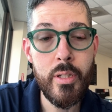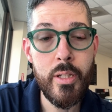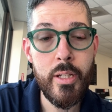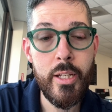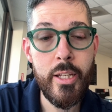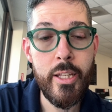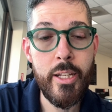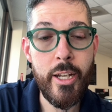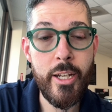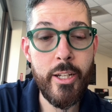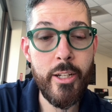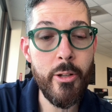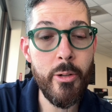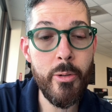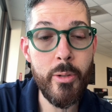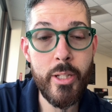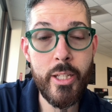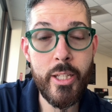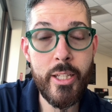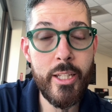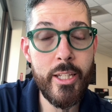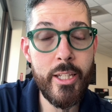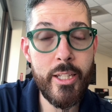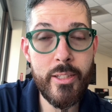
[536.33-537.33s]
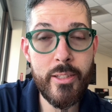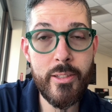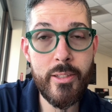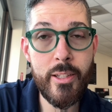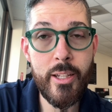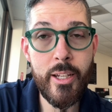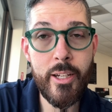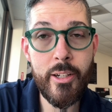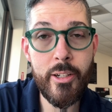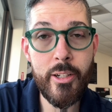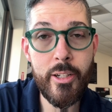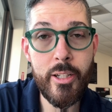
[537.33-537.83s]
and I know it can get
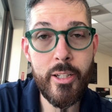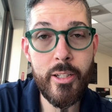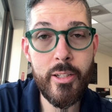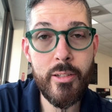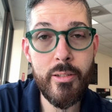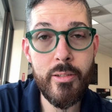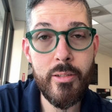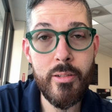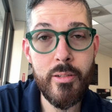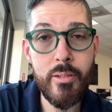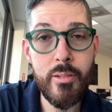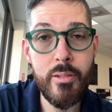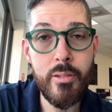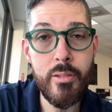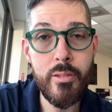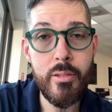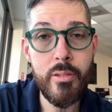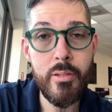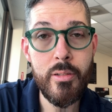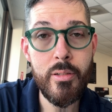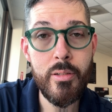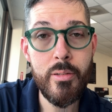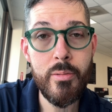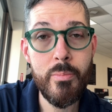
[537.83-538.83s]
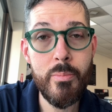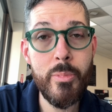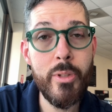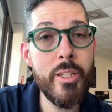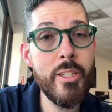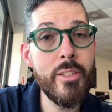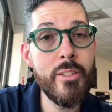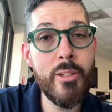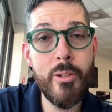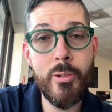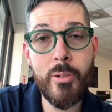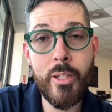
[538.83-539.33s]
scary.
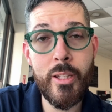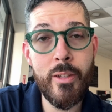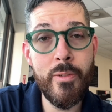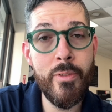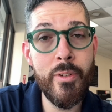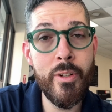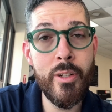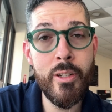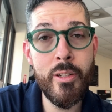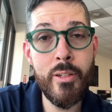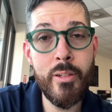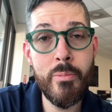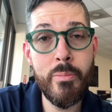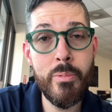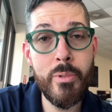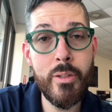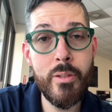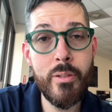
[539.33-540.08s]
Please don't give up.